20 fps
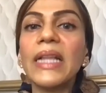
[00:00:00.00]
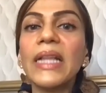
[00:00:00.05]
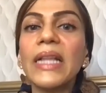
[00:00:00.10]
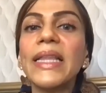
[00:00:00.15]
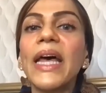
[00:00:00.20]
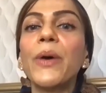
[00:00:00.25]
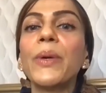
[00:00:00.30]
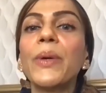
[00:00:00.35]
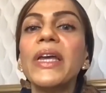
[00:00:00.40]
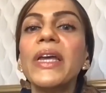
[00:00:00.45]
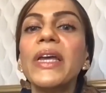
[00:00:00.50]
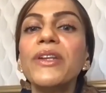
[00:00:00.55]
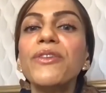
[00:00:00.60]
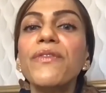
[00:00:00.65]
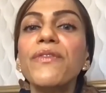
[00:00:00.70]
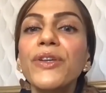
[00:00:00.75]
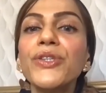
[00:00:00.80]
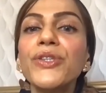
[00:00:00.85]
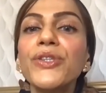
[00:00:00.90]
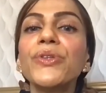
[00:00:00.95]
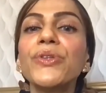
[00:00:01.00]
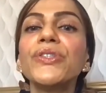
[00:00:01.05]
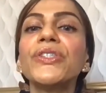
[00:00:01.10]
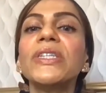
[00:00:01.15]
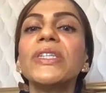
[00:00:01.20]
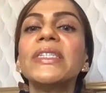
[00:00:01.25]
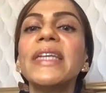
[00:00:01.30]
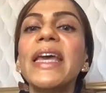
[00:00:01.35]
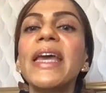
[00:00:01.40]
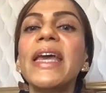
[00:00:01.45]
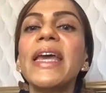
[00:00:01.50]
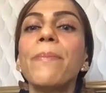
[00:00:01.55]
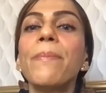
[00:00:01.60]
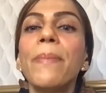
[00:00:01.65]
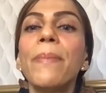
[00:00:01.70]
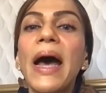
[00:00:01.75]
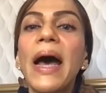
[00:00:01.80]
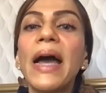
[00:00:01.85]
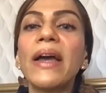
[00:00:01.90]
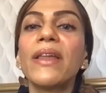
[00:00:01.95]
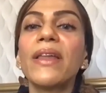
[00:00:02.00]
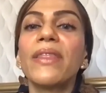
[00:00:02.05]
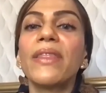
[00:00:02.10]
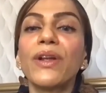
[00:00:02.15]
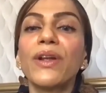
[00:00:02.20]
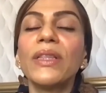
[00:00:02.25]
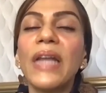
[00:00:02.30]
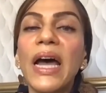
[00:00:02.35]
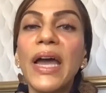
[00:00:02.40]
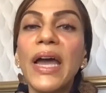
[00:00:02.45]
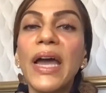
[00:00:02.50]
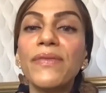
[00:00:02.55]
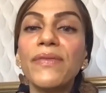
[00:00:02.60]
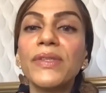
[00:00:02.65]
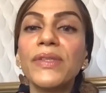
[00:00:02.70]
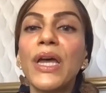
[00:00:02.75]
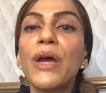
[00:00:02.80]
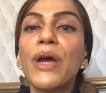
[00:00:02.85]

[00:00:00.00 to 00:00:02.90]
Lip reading: allowing individuals to take back their lives